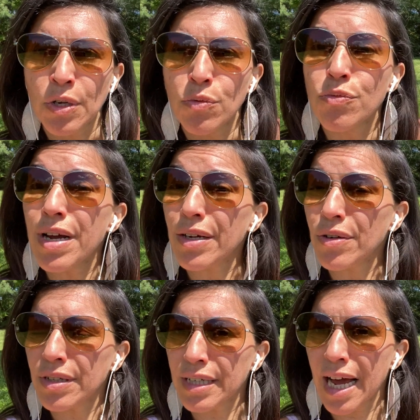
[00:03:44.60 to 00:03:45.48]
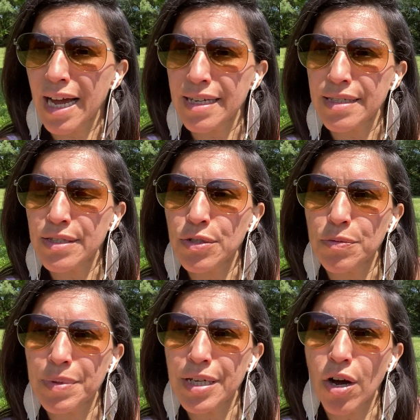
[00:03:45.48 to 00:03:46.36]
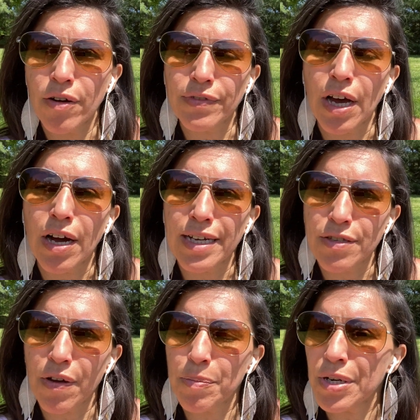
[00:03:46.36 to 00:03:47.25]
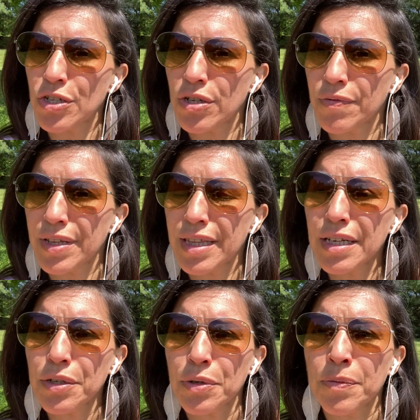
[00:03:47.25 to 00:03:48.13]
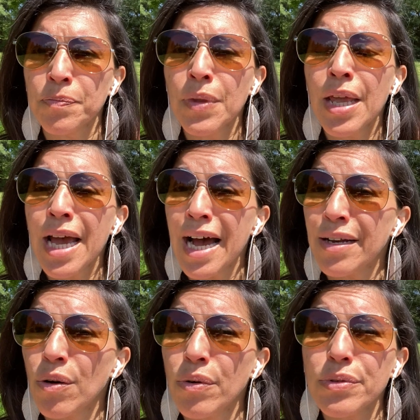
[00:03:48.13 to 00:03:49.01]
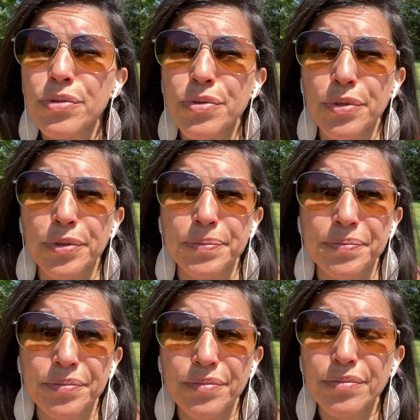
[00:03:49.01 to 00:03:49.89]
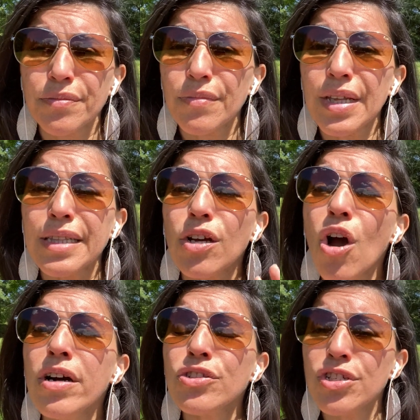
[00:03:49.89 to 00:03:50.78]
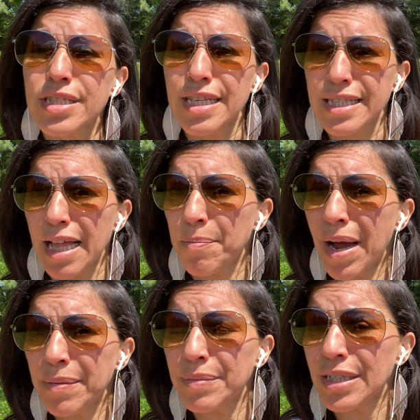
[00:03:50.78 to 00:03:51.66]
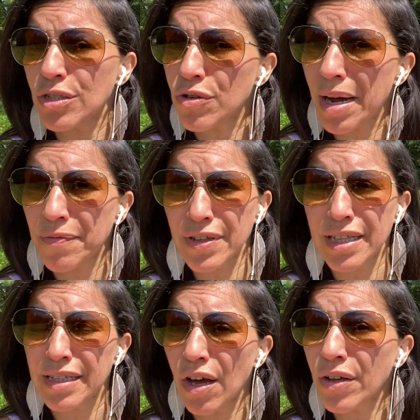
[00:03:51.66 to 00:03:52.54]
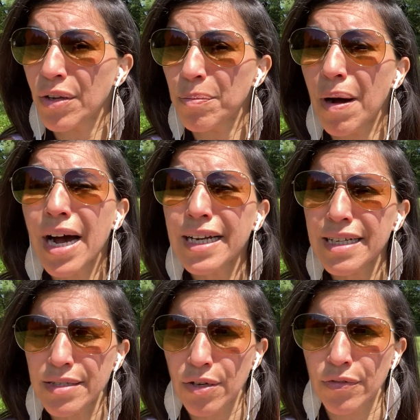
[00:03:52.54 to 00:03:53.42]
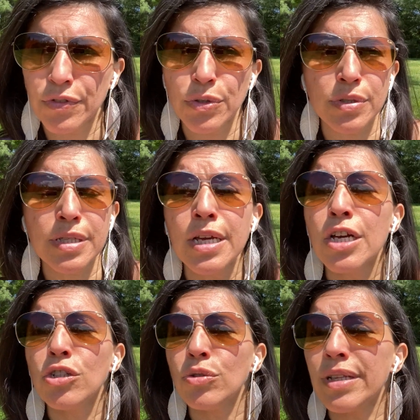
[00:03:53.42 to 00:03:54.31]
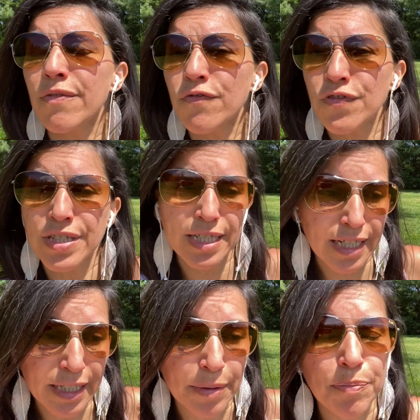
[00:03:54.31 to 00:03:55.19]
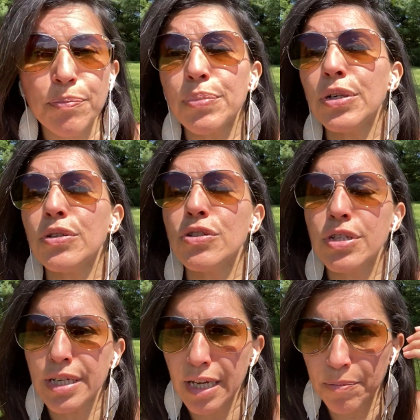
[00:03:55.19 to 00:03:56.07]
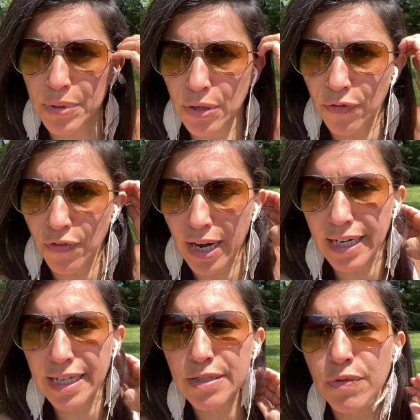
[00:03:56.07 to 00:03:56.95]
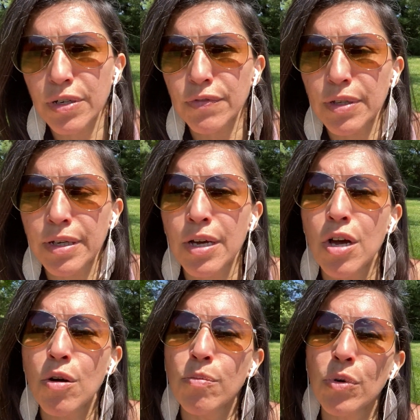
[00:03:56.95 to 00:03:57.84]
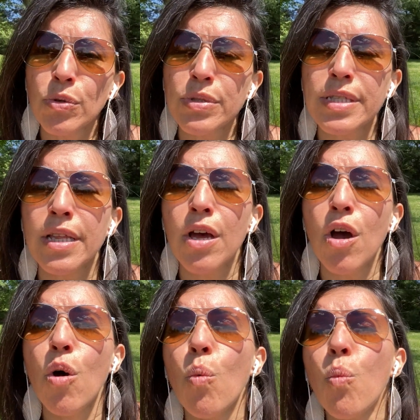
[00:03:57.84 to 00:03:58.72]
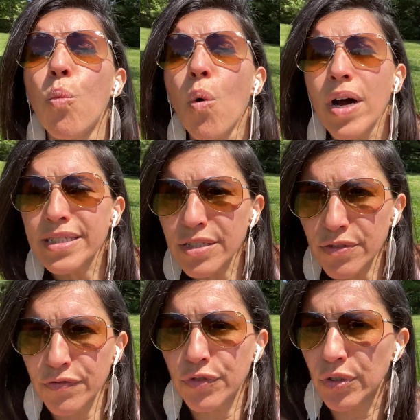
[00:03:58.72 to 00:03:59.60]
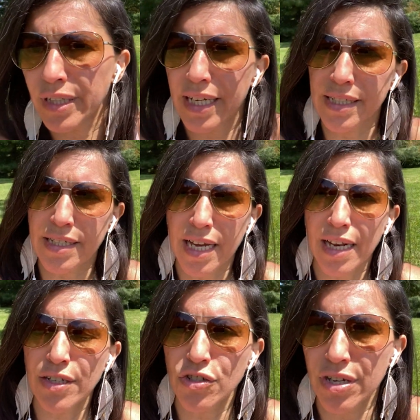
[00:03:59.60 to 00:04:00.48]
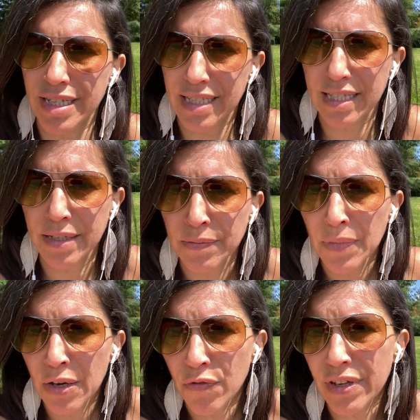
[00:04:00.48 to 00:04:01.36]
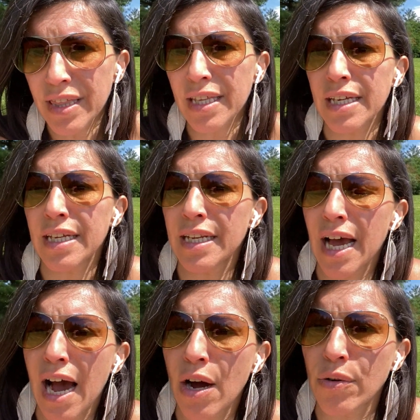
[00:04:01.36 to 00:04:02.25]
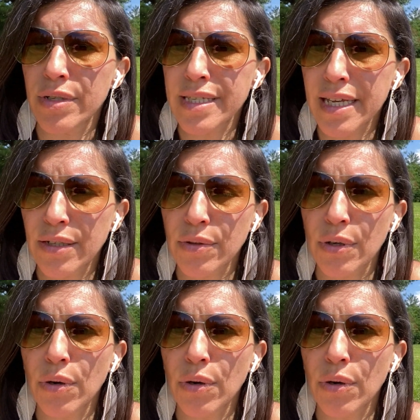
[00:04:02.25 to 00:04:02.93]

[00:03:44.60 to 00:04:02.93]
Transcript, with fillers: recognized to be of the highest vibration within you. And also the consciousness that might be trapped within the other bodies of yours to then physically purge and purify it. It's one of the most wonderful intelligence within our sacred